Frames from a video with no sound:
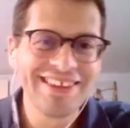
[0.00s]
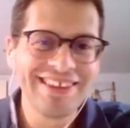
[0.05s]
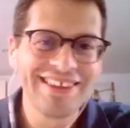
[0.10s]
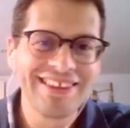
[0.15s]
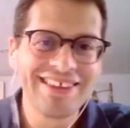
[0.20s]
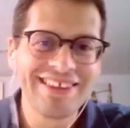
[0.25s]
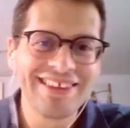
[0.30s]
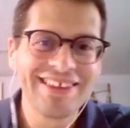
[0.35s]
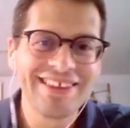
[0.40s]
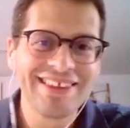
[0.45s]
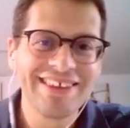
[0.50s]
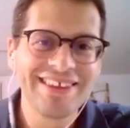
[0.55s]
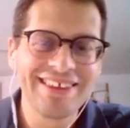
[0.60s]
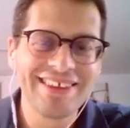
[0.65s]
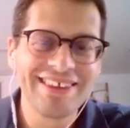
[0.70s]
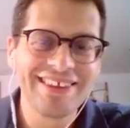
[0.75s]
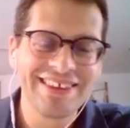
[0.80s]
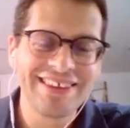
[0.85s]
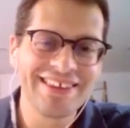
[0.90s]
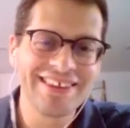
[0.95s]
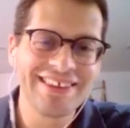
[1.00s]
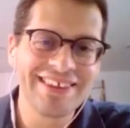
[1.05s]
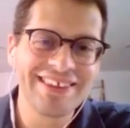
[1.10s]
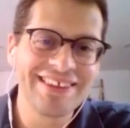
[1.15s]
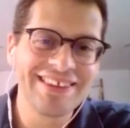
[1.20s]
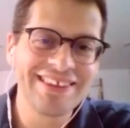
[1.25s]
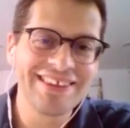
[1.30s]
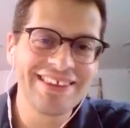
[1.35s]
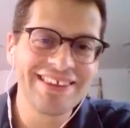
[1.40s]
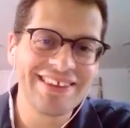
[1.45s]

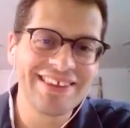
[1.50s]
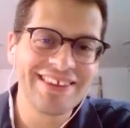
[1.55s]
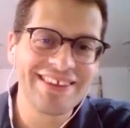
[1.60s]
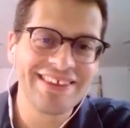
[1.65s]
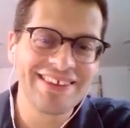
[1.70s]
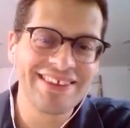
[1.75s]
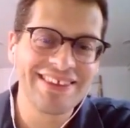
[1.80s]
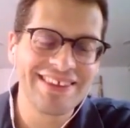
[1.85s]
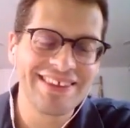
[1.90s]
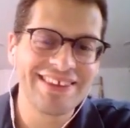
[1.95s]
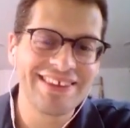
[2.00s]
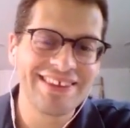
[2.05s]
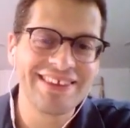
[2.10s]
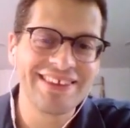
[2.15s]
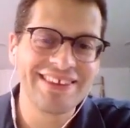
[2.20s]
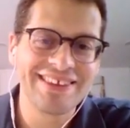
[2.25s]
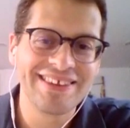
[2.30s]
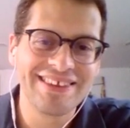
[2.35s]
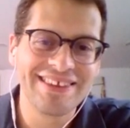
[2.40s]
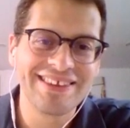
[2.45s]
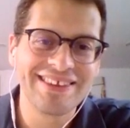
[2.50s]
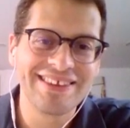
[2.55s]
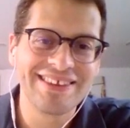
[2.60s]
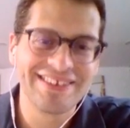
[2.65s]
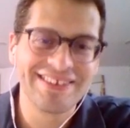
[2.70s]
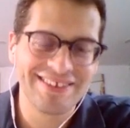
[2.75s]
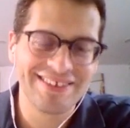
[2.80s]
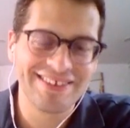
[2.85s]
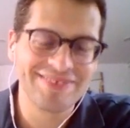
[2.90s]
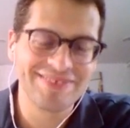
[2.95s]

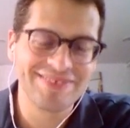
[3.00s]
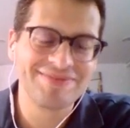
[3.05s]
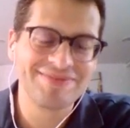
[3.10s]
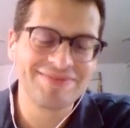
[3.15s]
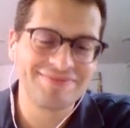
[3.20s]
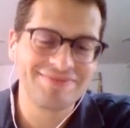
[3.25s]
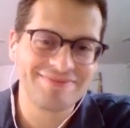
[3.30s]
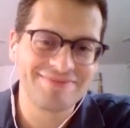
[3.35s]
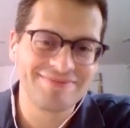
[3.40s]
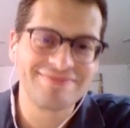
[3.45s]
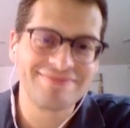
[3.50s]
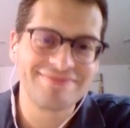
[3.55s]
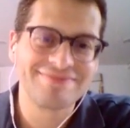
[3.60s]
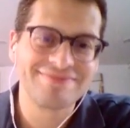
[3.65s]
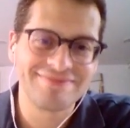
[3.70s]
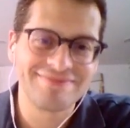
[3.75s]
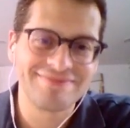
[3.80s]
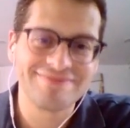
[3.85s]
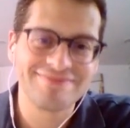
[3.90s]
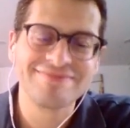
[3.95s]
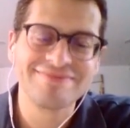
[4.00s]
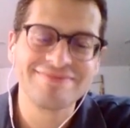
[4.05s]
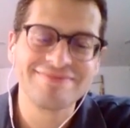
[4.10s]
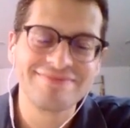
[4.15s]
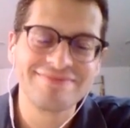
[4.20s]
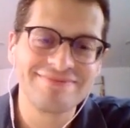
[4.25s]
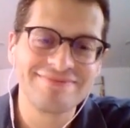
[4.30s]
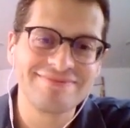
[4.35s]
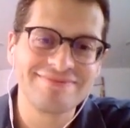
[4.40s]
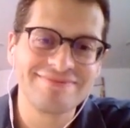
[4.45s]

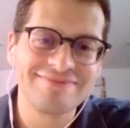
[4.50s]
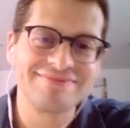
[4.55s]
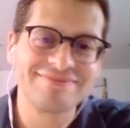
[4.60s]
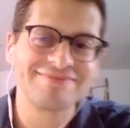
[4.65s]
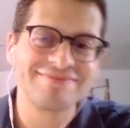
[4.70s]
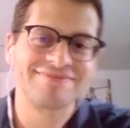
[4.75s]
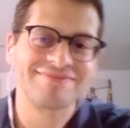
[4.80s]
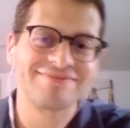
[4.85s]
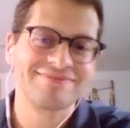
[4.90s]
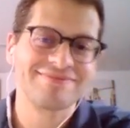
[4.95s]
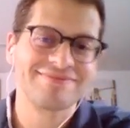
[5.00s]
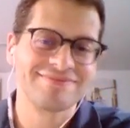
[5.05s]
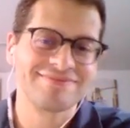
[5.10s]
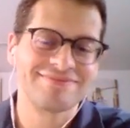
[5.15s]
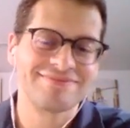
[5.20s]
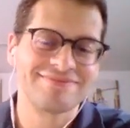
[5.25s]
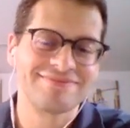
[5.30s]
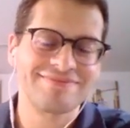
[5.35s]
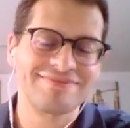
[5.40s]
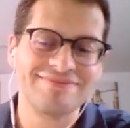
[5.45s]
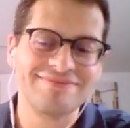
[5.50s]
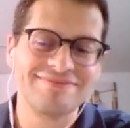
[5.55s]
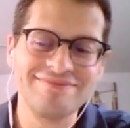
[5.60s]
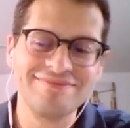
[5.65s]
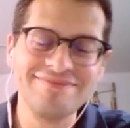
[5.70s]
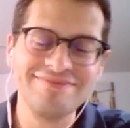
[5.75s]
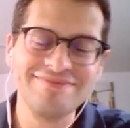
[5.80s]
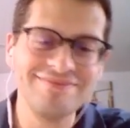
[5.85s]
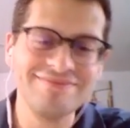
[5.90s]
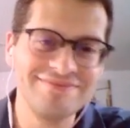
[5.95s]

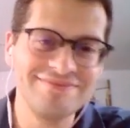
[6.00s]
No words are spoken by the person on screen.